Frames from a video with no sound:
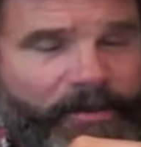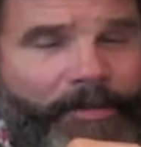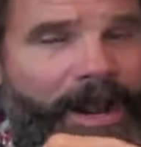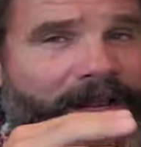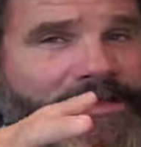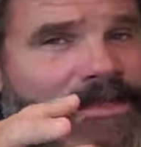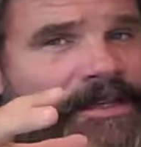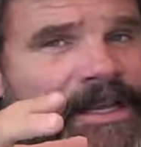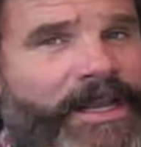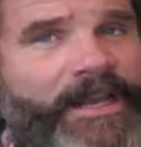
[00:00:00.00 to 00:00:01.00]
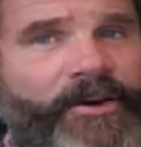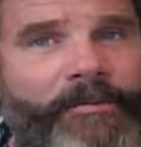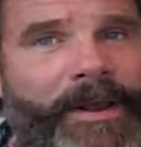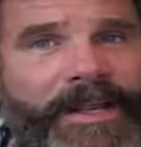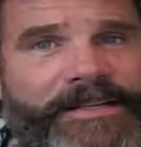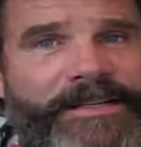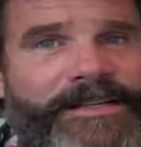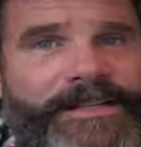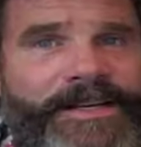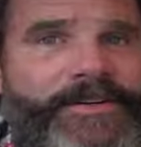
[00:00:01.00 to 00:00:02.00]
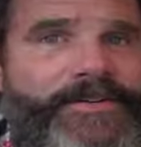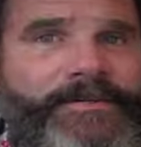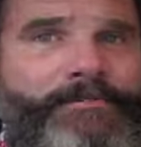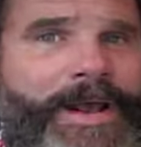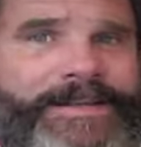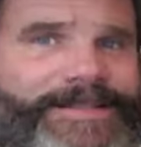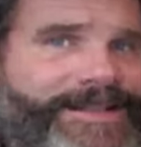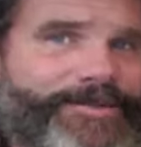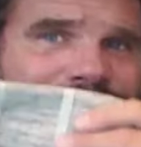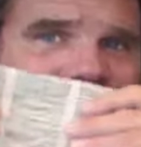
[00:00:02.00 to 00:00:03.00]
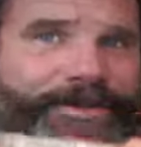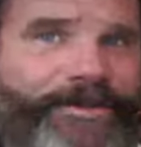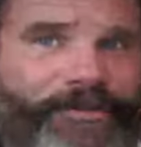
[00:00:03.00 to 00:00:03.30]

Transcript: the Bassett, here at Bassett, designers at Bassett, that's what they do